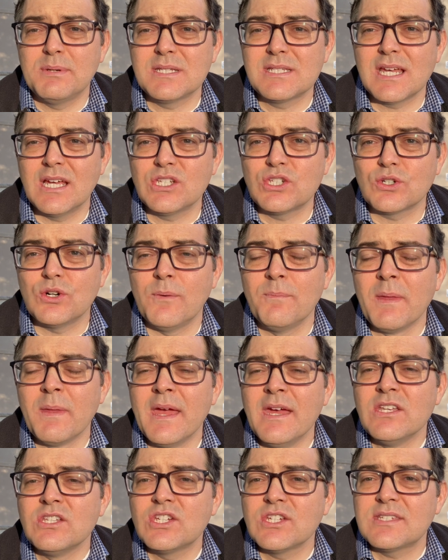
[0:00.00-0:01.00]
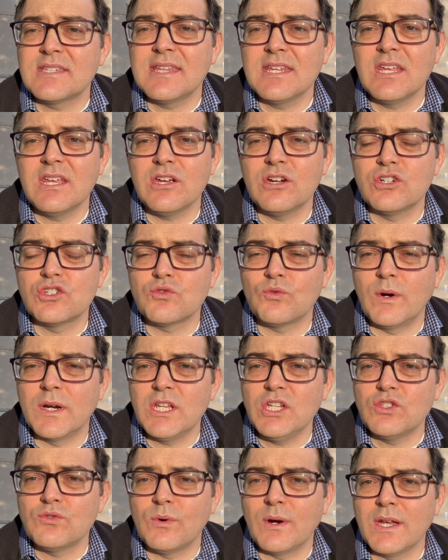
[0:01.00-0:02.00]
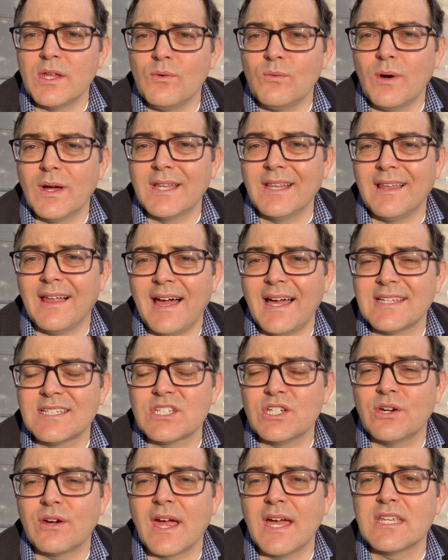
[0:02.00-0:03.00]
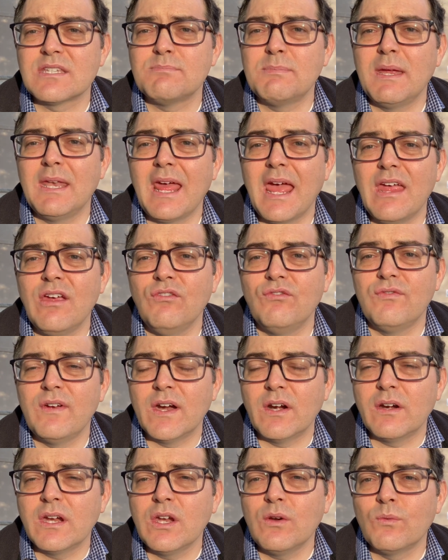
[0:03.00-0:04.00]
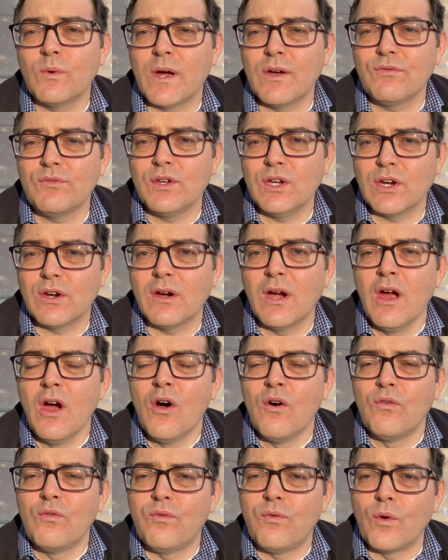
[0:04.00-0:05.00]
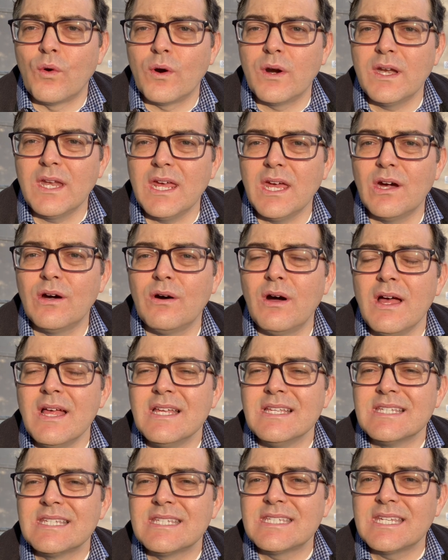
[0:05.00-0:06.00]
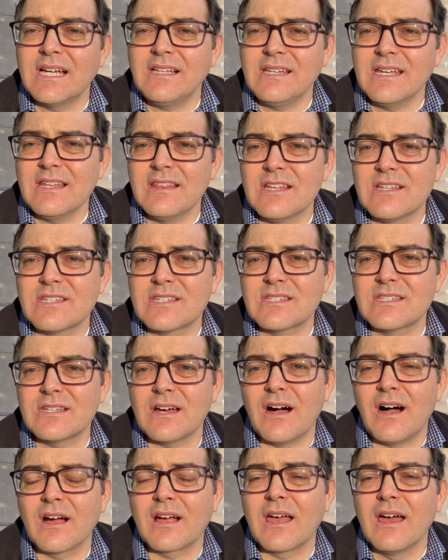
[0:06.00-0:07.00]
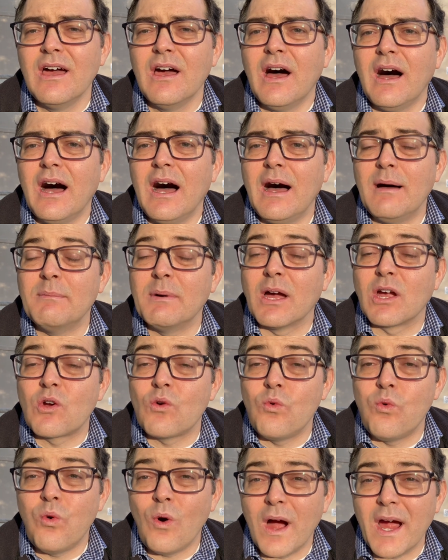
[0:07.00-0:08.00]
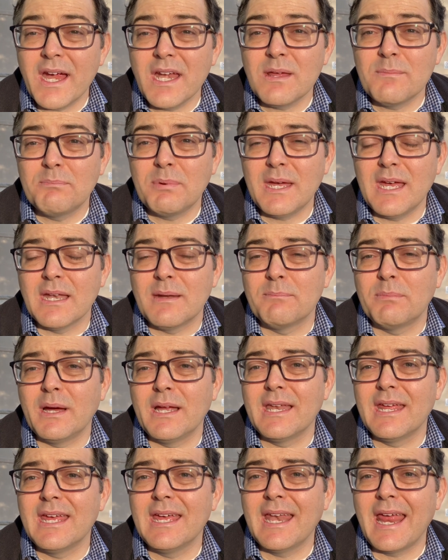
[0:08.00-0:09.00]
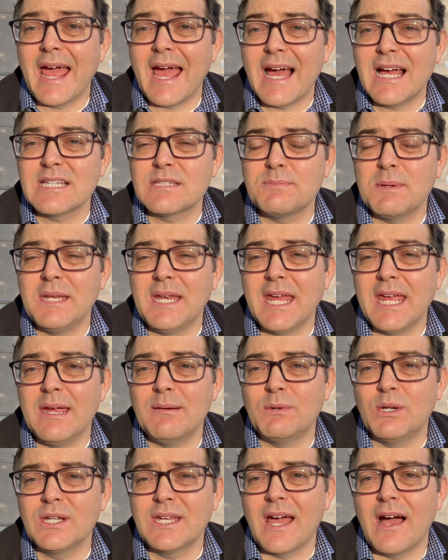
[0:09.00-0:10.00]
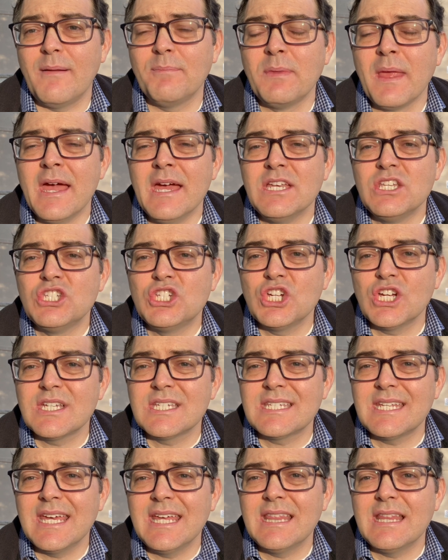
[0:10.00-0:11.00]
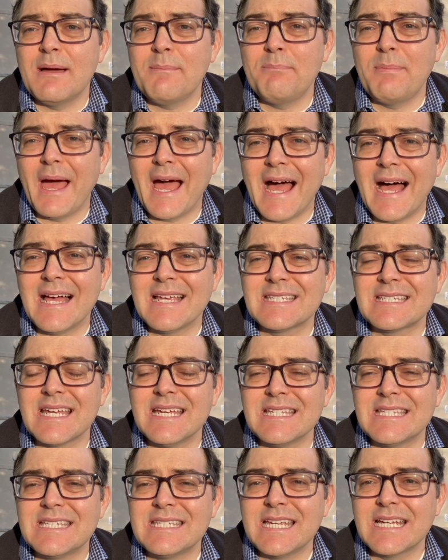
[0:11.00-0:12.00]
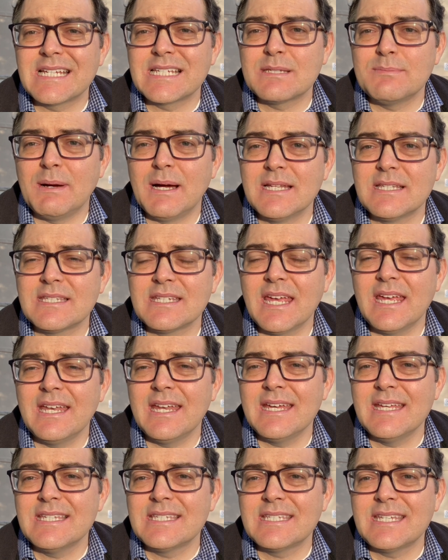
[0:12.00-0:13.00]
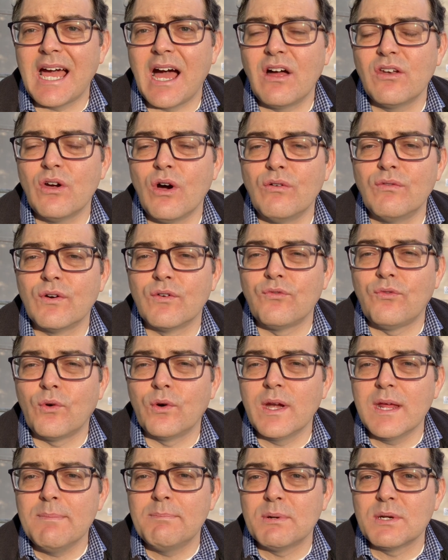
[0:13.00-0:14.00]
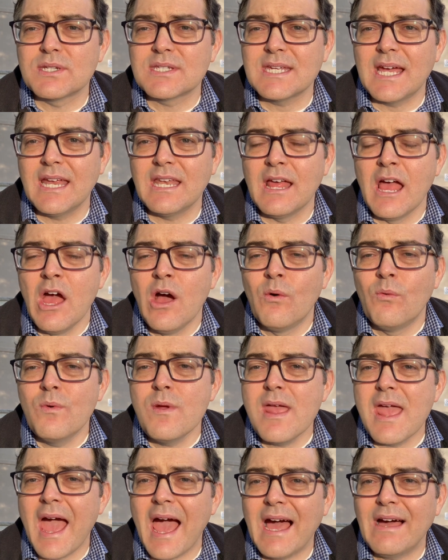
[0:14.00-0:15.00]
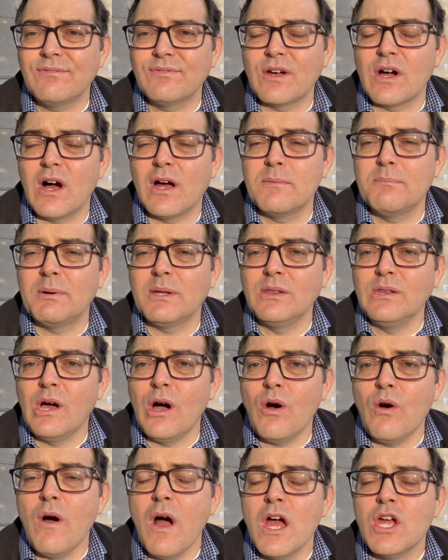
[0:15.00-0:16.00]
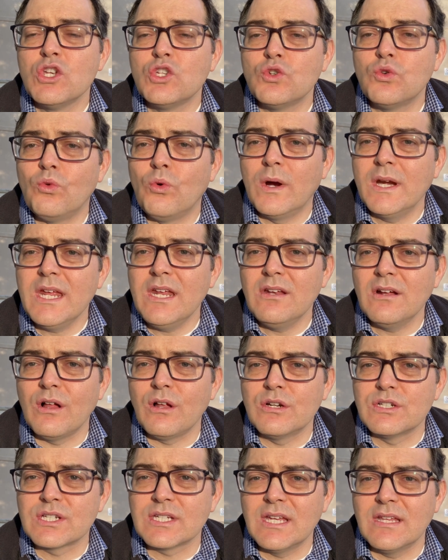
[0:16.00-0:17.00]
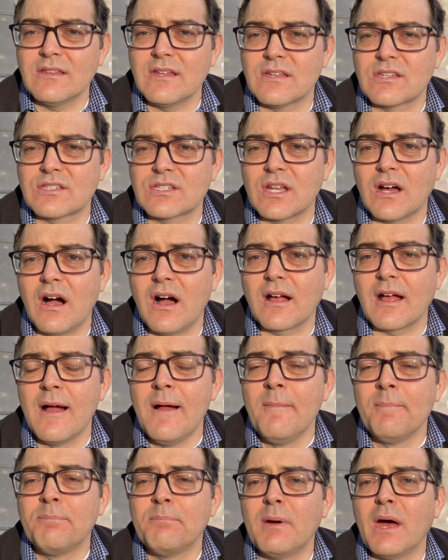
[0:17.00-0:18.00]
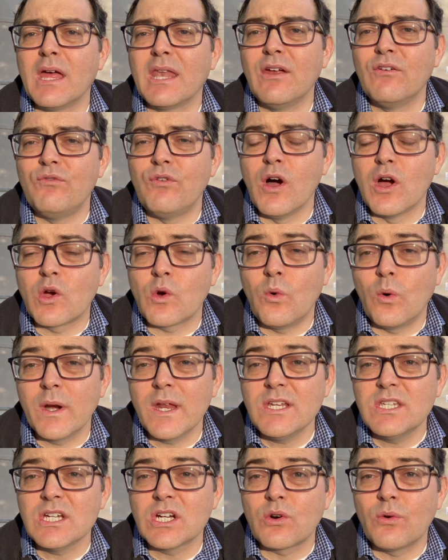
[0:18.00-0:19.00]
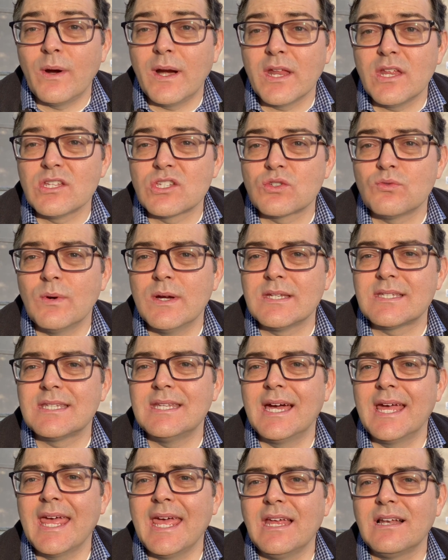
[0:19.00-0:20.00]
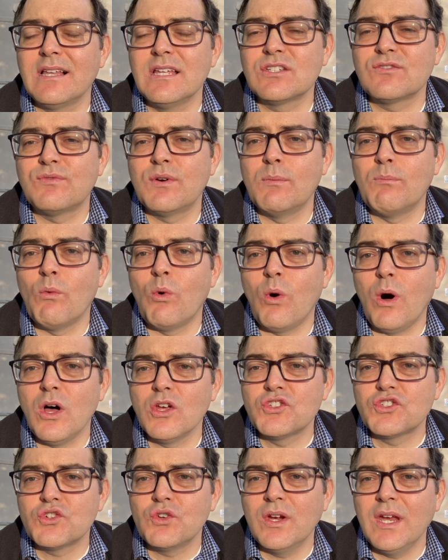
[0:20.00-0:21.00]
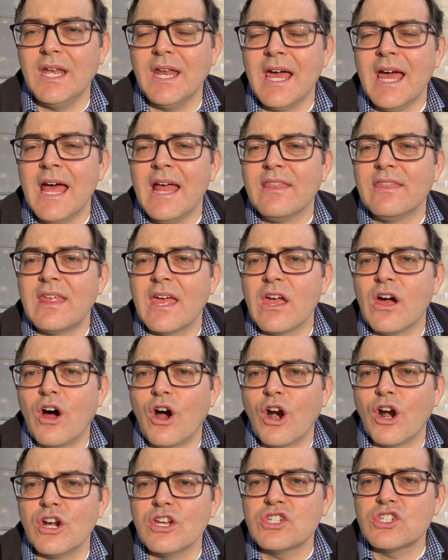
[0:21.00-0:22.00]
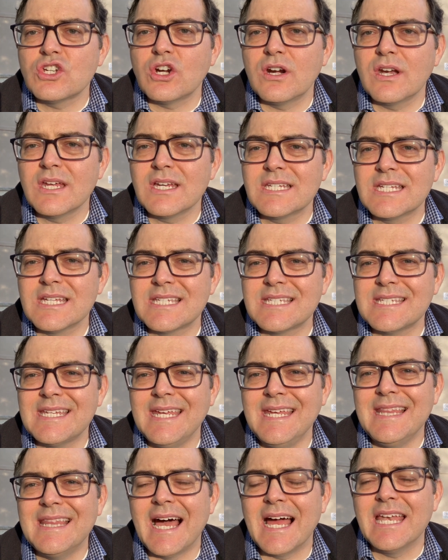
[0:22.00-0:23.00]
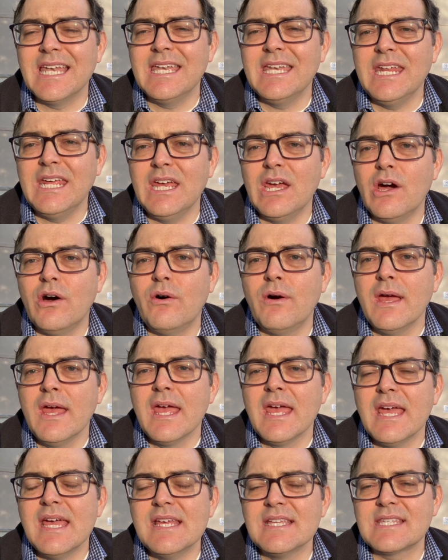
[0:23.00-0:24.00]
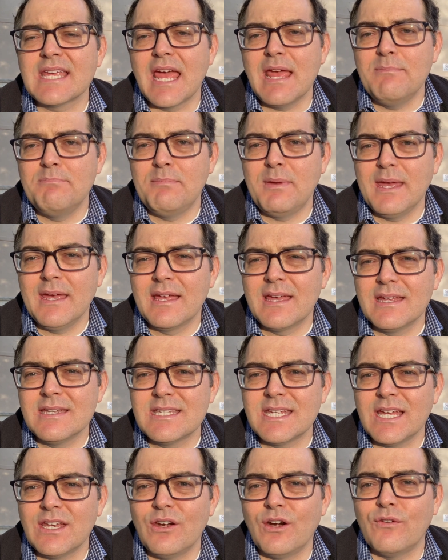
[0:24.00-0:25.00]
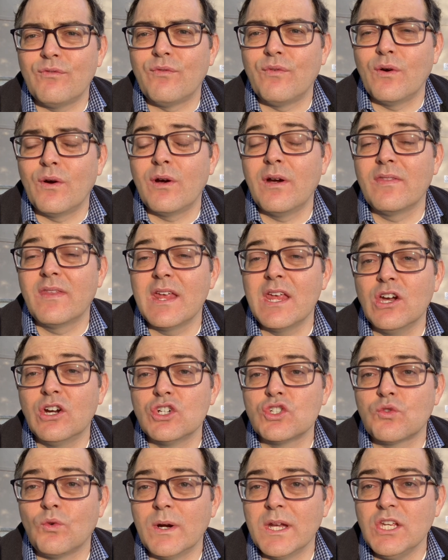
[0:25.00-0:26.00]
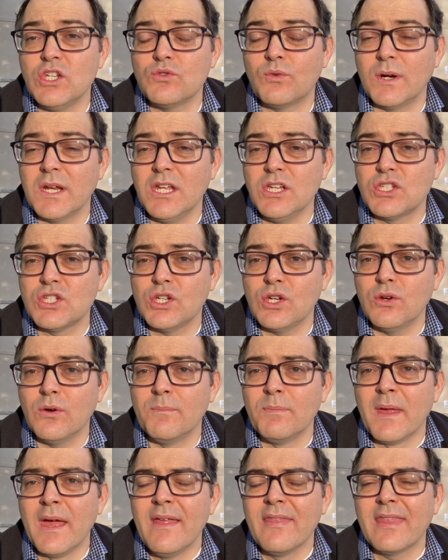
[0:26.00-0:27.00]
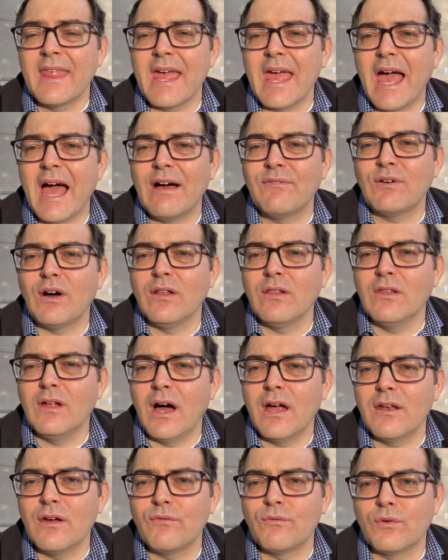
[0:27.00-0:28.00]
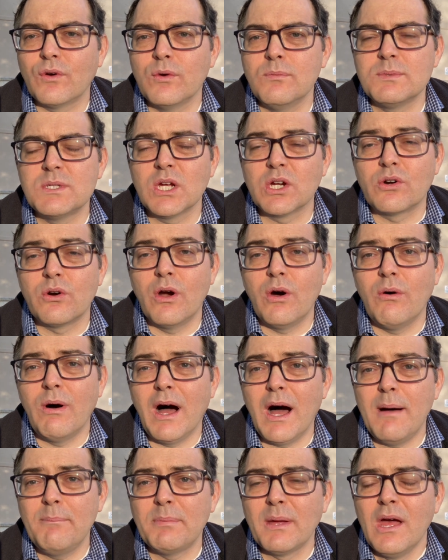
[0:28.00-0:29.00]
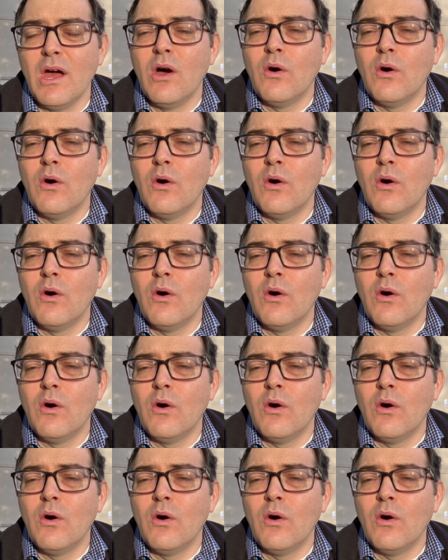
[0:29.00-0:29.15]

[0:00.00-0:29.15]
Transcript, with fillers: potential. Just the year 2021 last year has been a very rough year for NIO. Selling this stock um, quite a bit, but it has been hammered down just in the past six months, it is down over 40%. We have gone below $20 in this stock but according to Credit Suisse, the analysts from Wall Street, they are starting to see that NIO is a big contender for the year 2022. They have a lot of room to grow up.